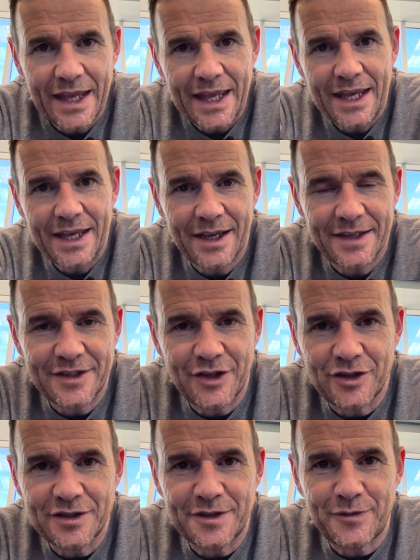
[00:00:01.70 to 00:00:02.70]
Hey guys,
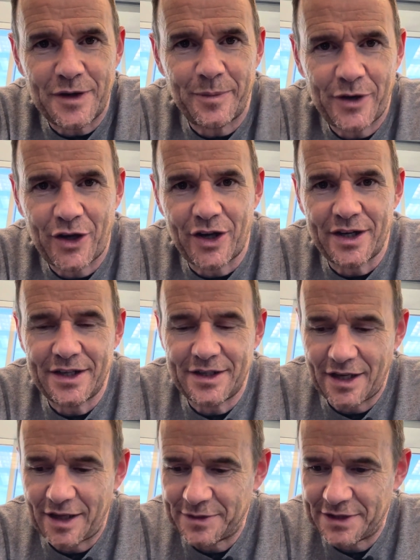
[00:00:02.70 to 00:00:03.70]
girls, it's Philip McKernan.
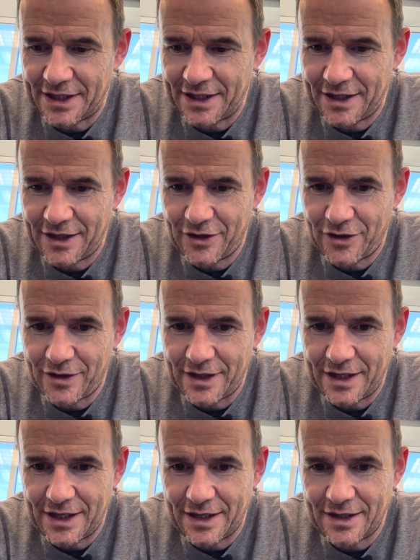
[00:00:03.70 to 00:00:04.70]
I'm sitting here
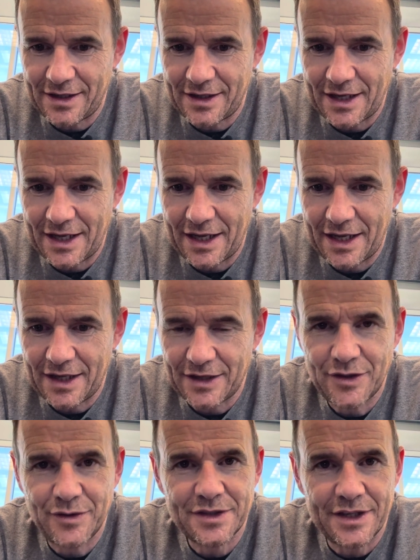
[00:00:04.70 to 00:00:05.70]
in
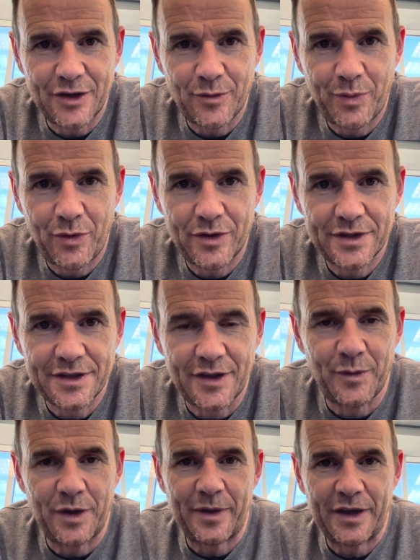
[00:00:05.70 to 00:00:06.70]
Houston Airport on the
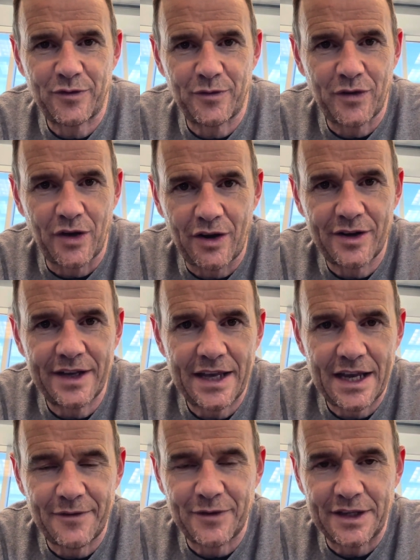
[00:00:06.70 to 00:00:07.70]
way back from Florida,
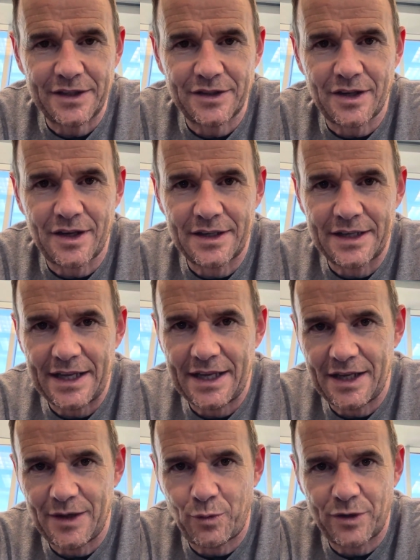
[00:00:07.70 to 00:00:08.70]
having done
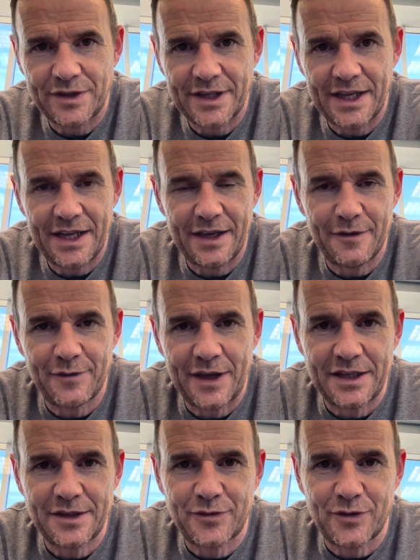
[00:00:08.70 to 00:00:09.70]
a one-day
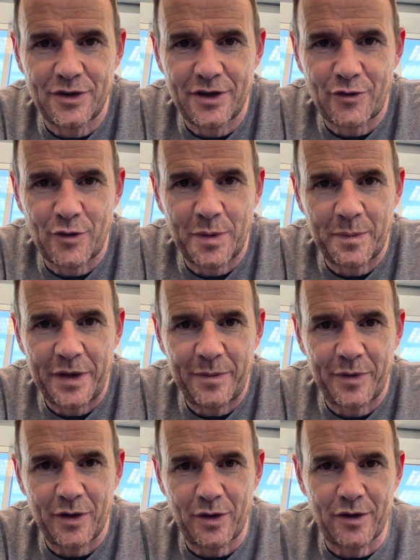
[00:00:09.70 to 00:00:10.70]
event for a group of
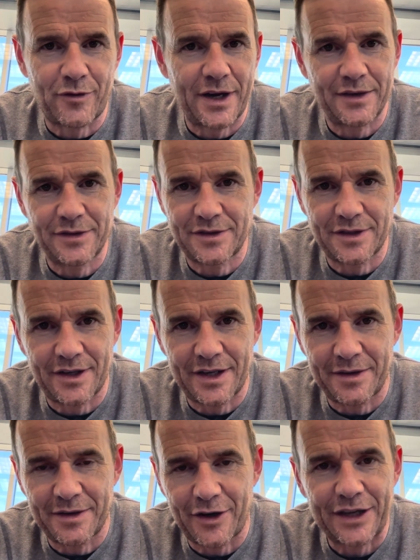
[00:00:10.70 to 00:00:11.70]
people around
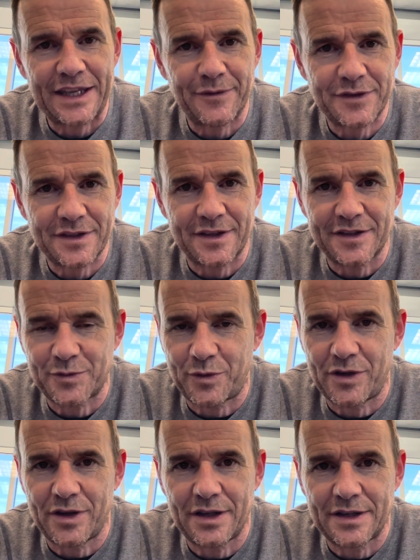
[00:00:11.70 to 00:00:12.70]
our gifts in this
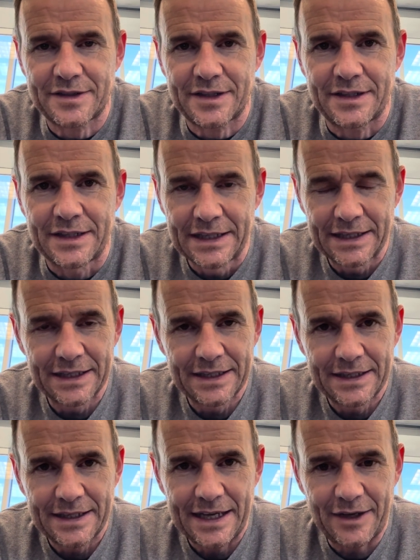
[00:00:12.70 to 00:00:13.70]
world and
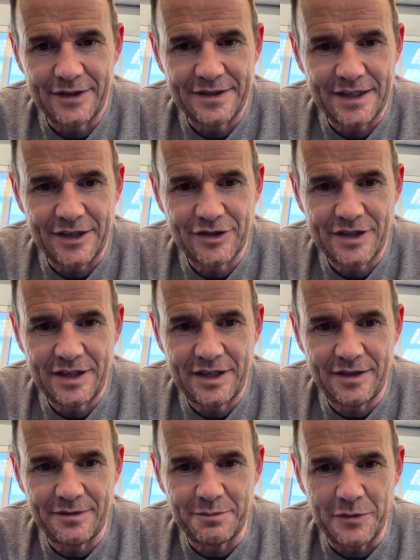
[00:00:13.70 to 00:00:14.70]
how to
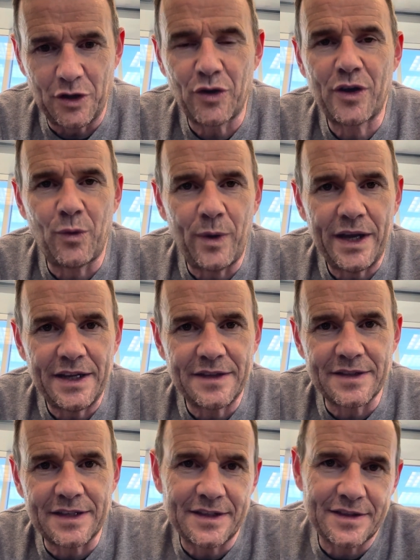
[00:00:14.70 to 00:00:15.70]
essentially look at ways
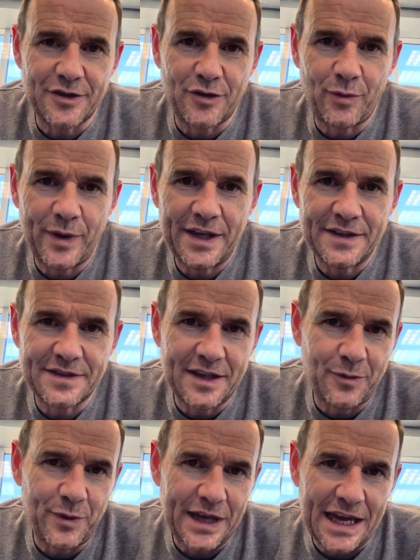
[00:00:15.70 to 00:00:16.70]
and consider ways
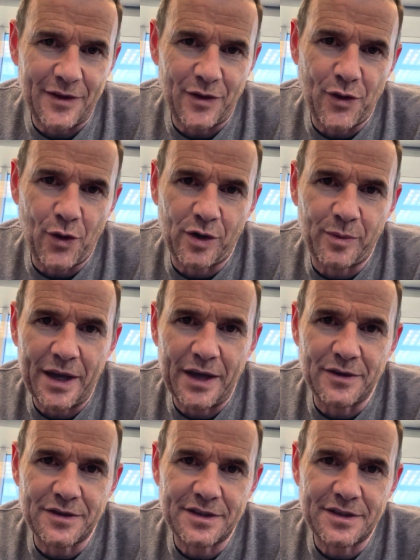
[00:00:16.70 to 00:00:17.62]
that we hadn't thought about